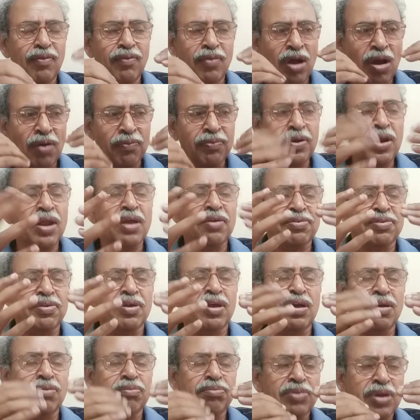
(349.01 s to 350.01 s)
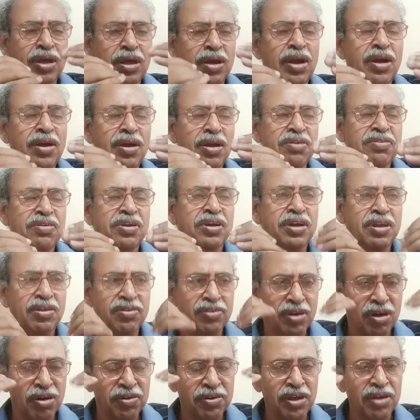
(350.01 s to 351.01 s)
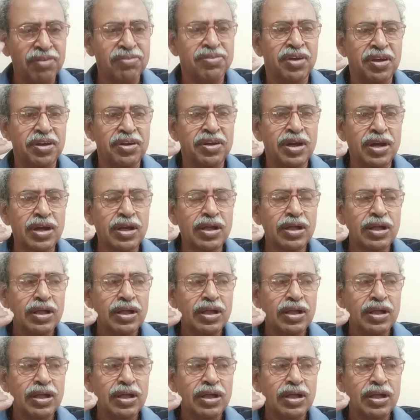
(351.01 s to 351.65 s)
After radiation, it is got excited.